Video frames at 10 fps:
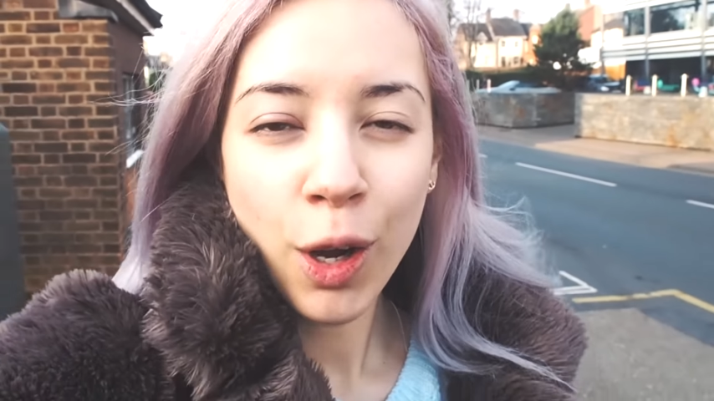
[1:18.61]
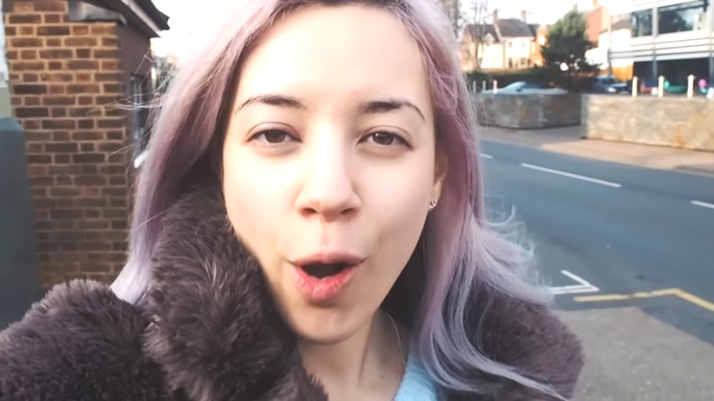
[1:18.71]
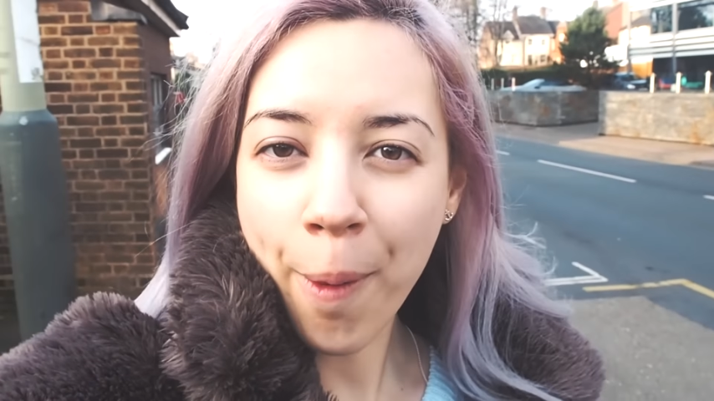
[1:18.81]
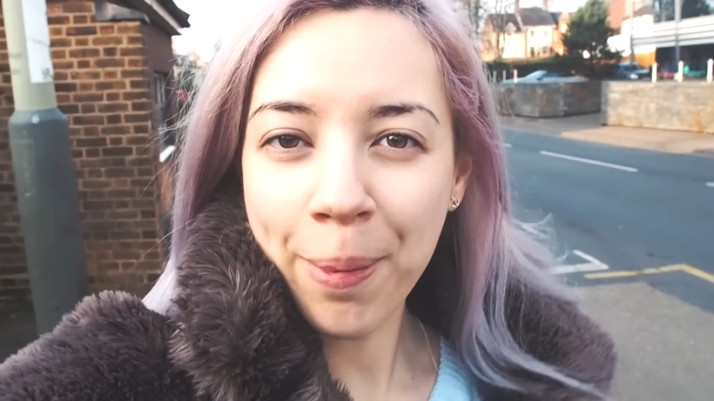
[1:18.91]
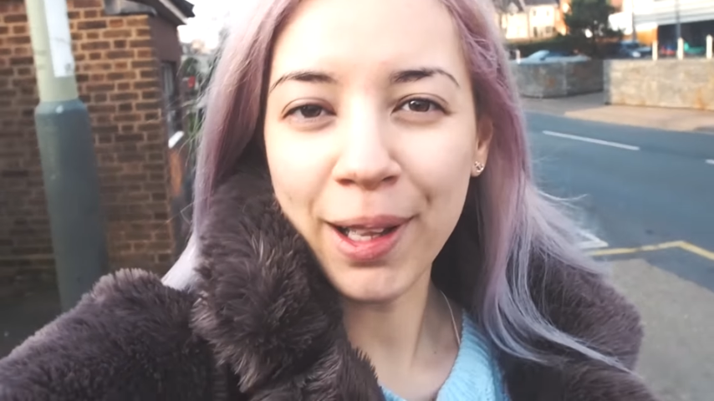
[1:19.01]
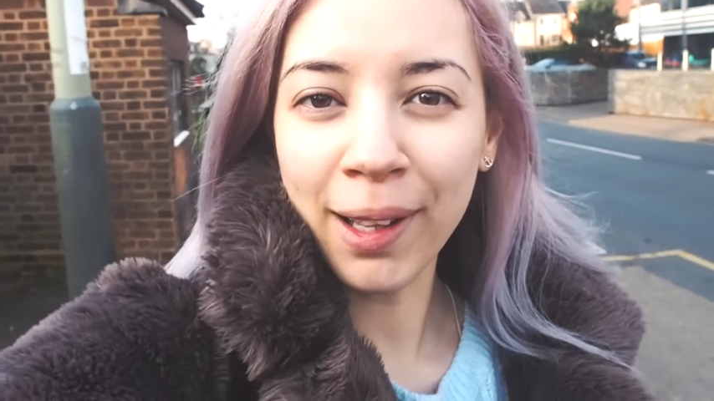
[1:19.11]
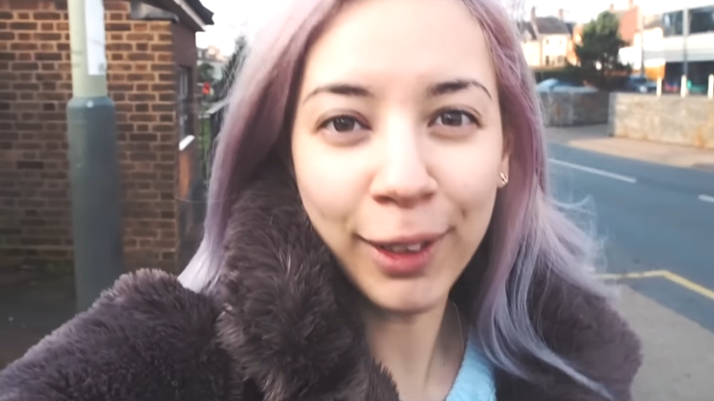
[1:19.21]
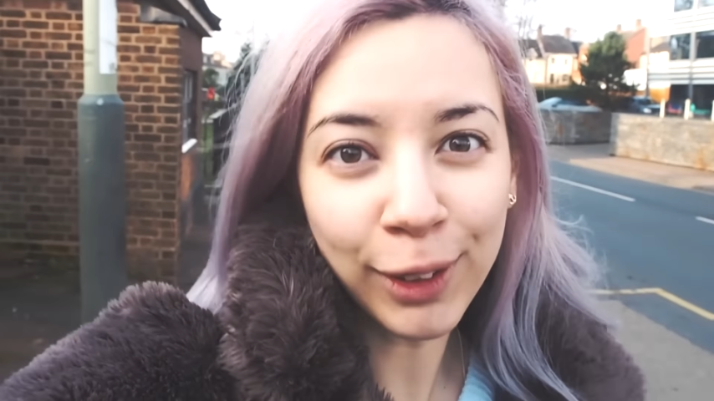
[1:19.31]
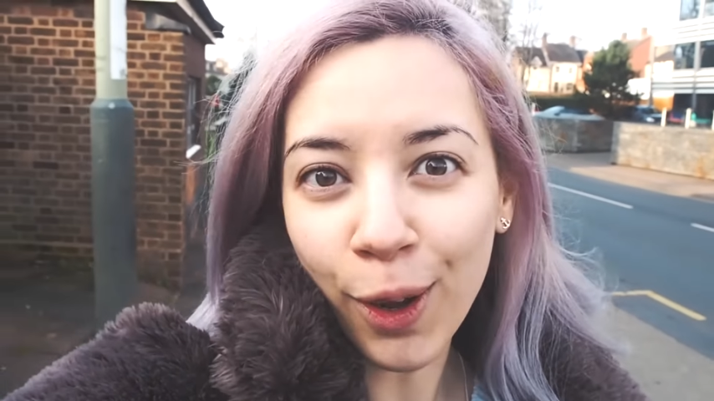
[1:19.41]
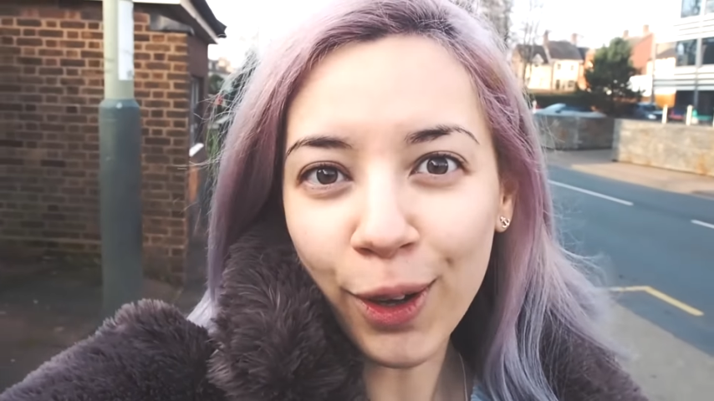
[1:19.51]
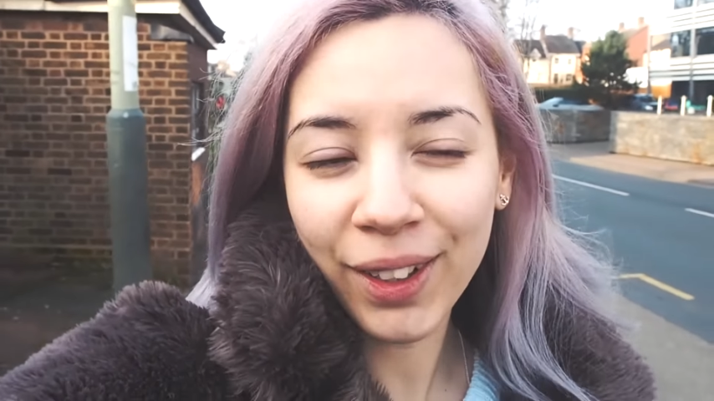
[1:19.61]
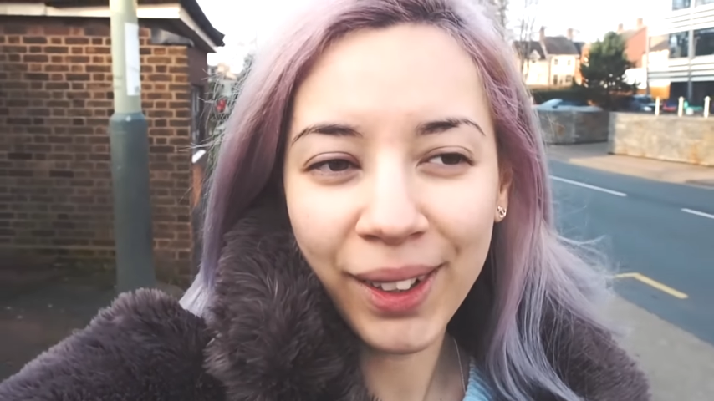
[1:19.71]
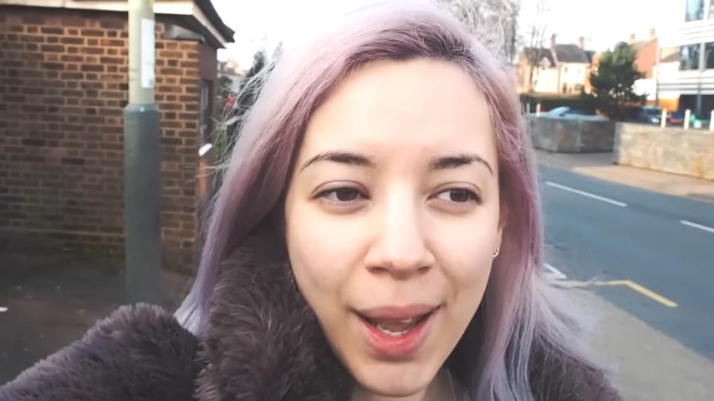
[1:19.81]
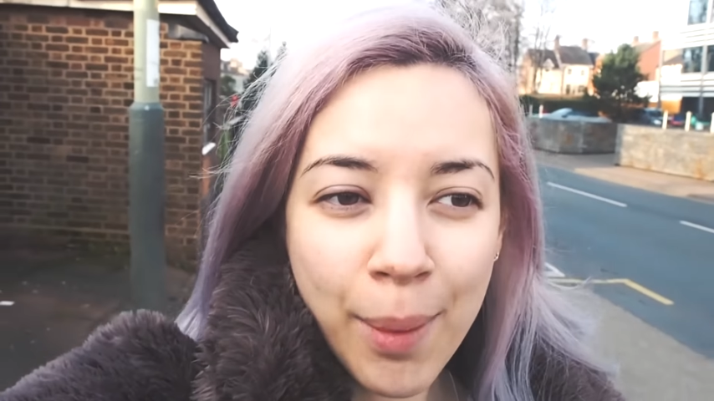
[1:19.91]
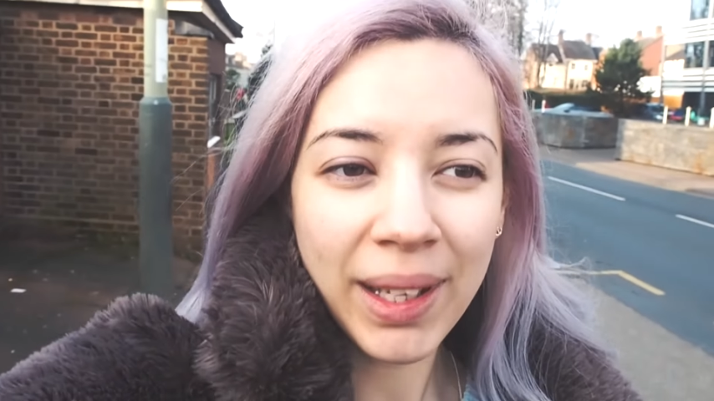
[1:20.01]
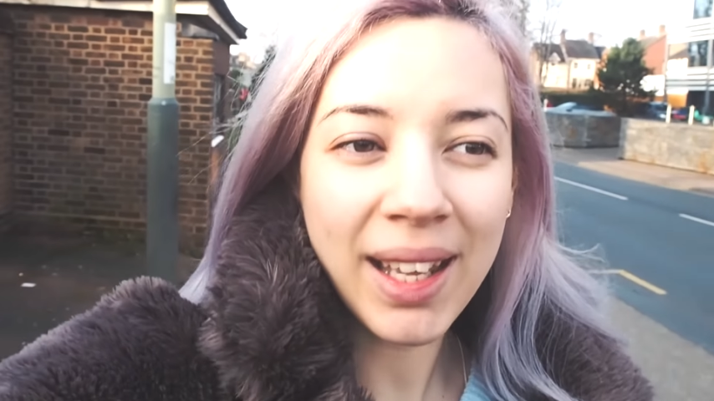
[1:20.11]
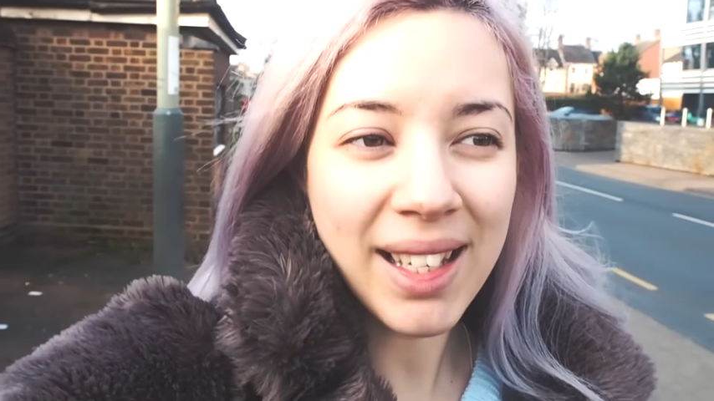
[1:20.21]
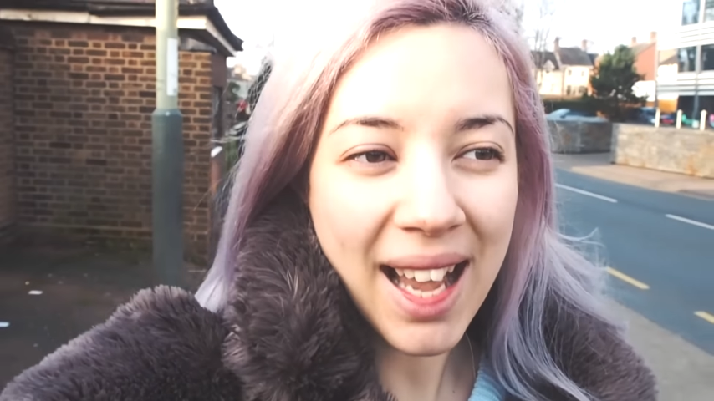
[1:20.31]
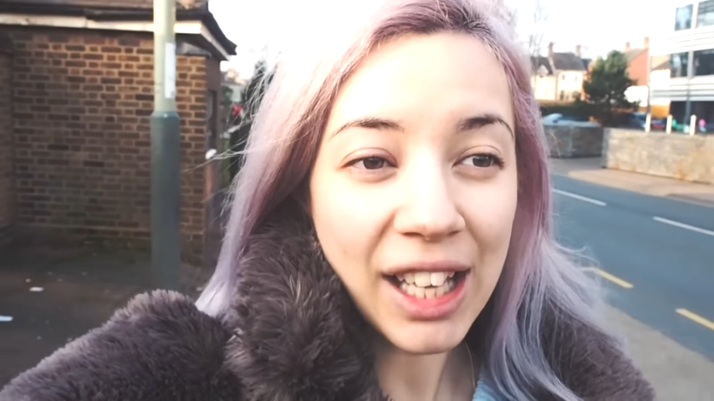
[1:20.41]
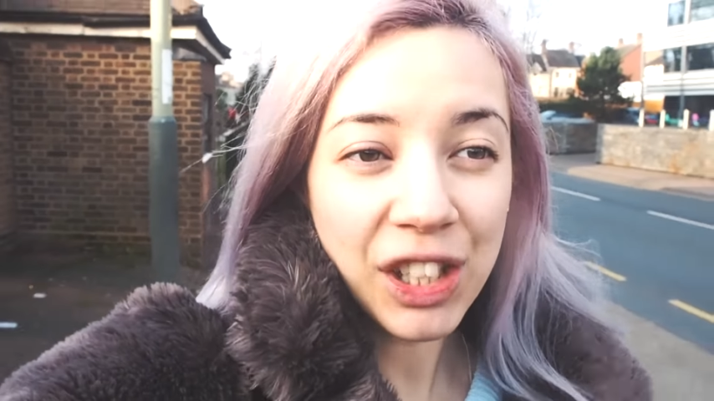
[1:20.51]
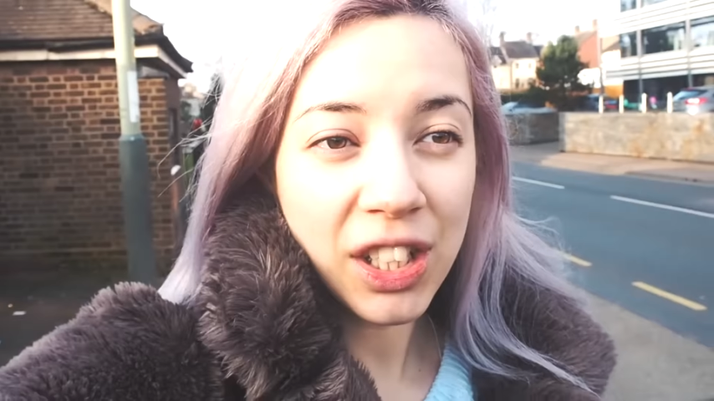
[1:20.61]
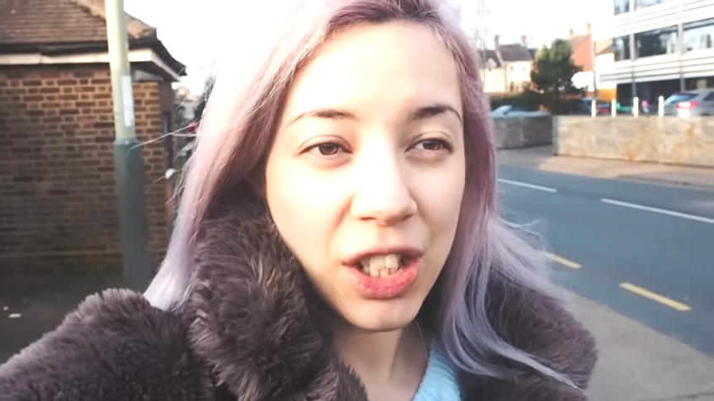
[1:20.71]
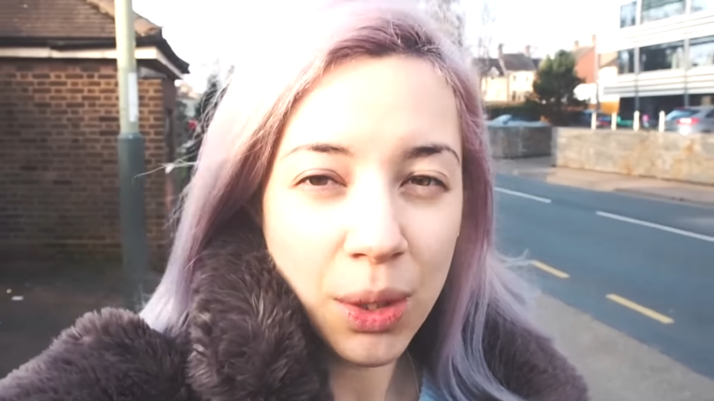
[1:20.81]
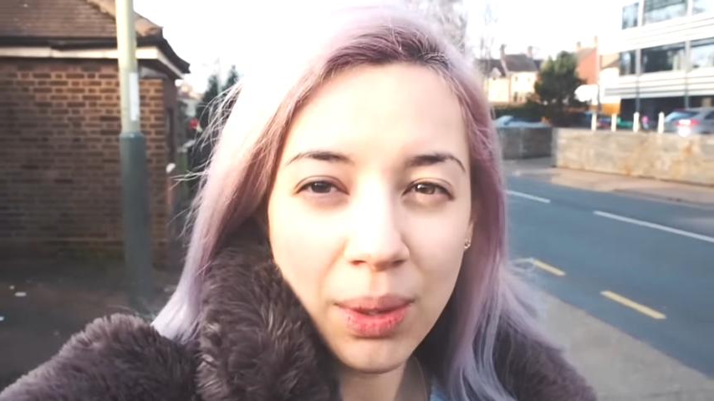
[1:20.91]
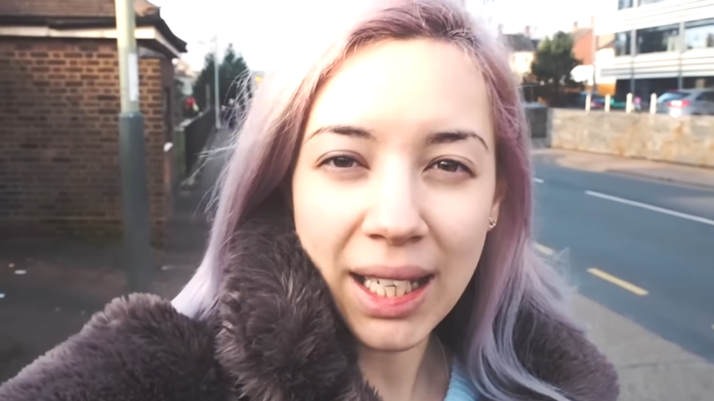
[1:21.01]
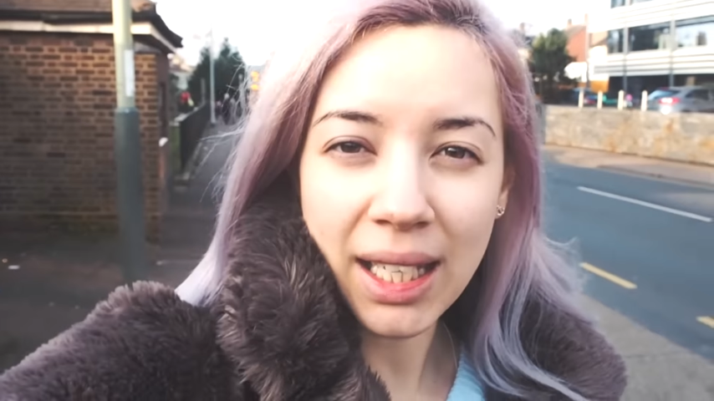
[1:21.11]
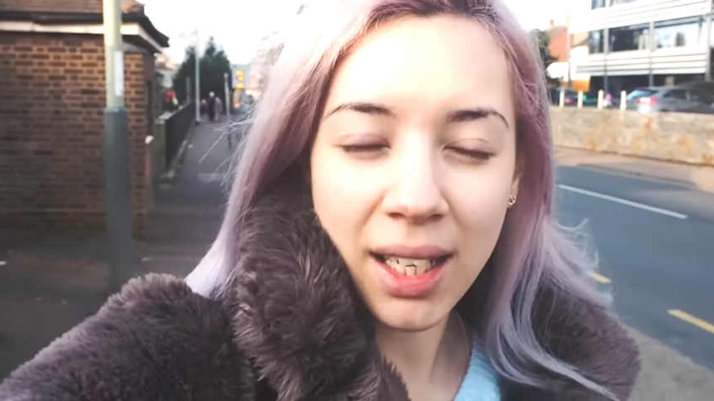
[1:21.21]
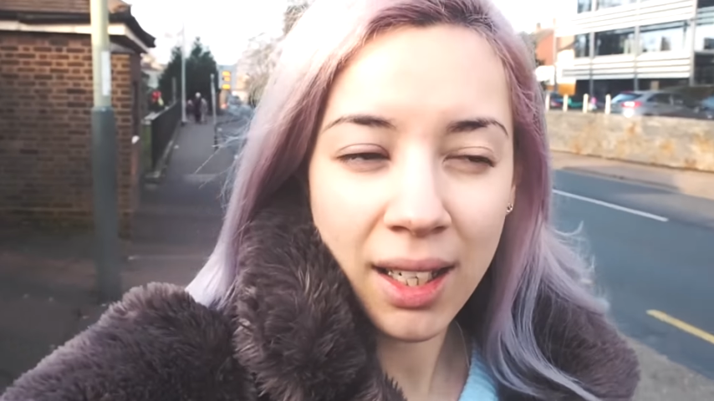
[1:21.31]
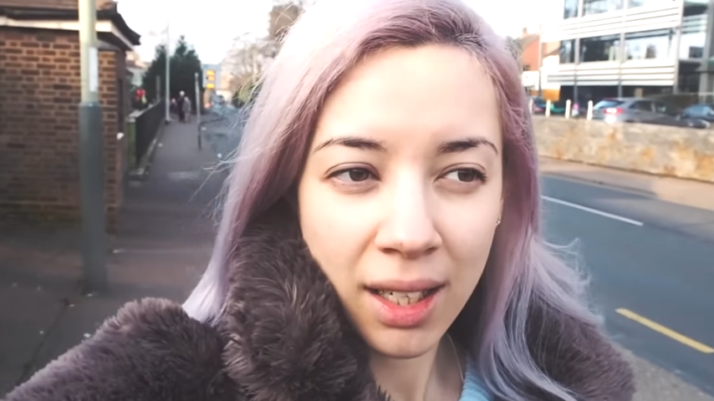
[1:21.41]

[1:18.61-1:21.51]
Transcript: copper clock, because I actually do need